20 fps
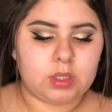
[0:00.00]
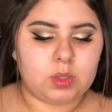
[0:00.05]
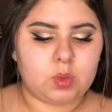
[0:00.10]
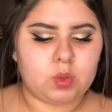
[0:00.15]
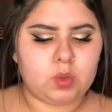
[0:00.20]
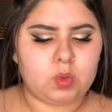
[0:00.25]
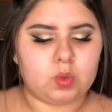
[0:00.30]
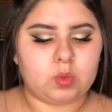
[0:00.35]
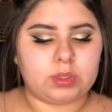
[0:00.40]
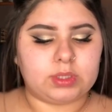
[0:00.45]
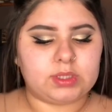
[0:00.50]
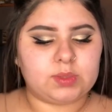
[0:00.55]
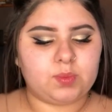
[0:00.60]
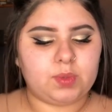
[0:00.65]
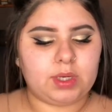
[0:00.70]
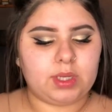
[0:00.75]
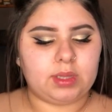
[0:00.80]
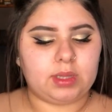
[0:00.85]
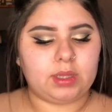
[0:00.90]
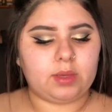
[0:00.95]
Ooh, it's
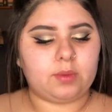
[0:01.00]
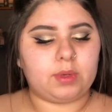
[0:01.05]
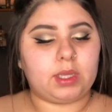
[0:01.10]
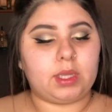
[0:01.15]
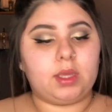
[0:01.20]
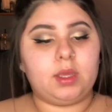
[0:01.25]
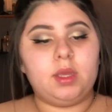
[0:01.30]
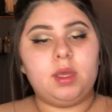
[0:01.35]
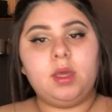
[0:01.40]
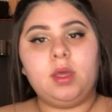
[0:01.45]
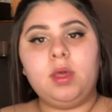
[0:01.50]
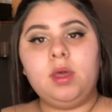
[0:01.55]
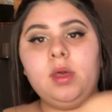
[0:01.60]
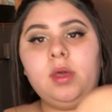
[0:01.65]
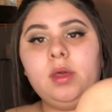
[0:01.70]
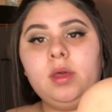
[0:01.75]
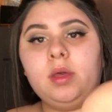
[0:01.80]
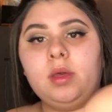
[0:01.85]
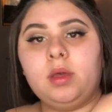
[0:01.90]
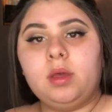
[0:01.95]
pretty liquidy.
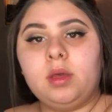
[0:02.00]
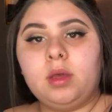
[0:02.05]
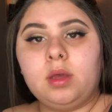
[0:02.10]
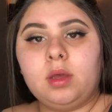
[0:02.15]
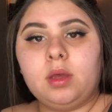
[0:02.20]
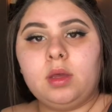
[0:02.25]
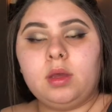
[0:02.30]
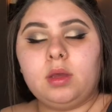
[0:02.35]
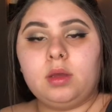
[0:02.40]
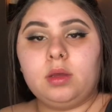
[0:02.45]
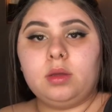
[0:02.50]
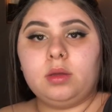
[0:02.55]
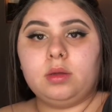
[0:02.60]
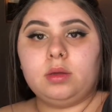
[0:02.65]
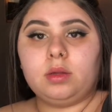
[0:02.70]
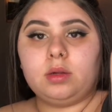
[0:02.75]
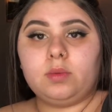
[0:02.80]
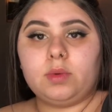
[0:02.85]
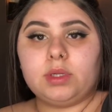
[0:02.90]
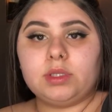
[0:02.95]

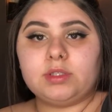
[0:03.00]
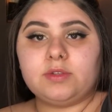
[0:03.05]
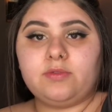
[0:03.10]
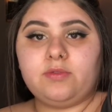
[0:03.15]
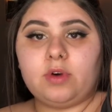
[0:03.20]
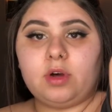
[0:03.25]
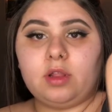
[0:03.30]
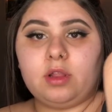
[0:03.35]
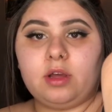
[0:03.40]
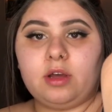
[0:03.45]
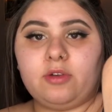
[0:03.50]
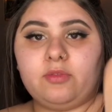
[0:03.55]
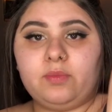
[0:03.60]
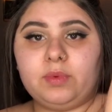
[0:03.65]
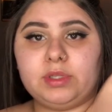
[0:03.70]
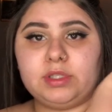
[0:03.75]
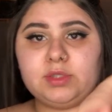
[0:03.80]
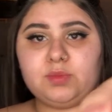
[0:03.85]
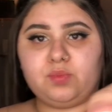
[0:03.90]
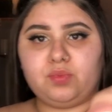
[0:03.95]
I don't want it to fall off, but
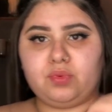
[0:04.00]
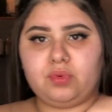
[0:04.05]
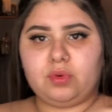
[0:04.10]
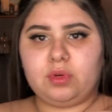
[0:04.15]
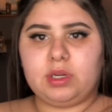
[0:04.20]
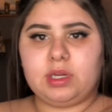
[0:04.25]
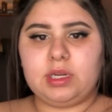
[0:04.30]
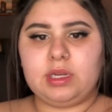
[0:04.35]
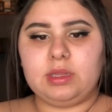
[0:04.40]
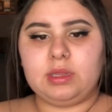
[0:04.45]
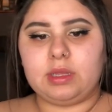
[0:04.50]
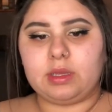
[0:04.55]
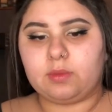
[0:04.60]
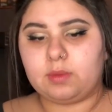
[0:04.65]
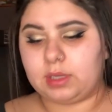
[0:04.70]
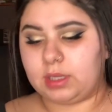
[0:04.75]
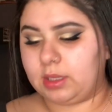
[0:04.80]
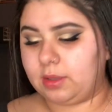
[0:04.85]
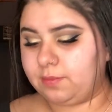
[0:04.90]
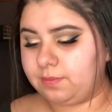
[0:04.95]
it's pretty
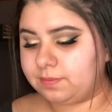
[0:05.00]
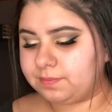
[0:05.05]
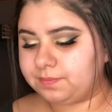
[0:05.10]
liquidy.